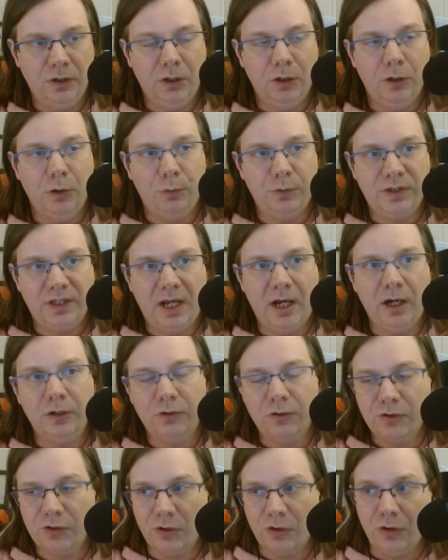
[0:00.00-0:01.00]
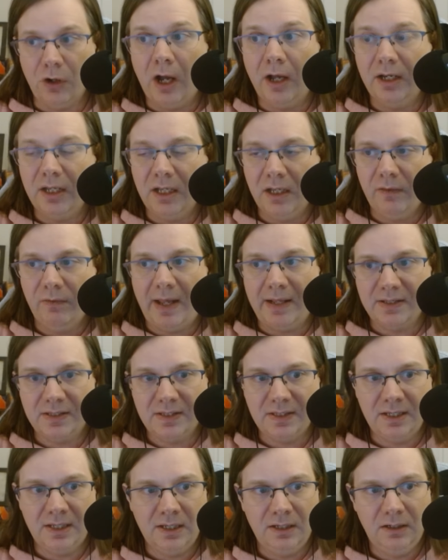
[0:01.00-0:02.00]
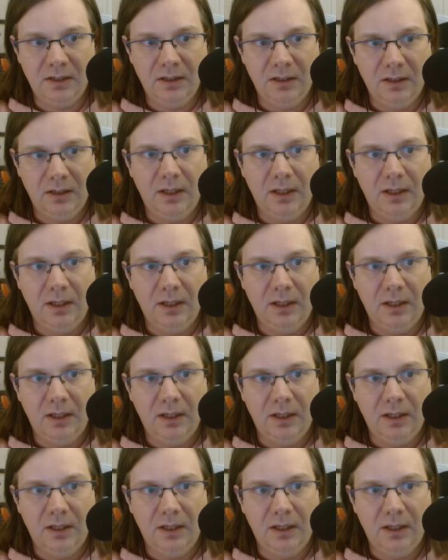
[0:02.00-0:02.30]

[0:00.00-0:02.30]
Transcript: whose characters are not in that scene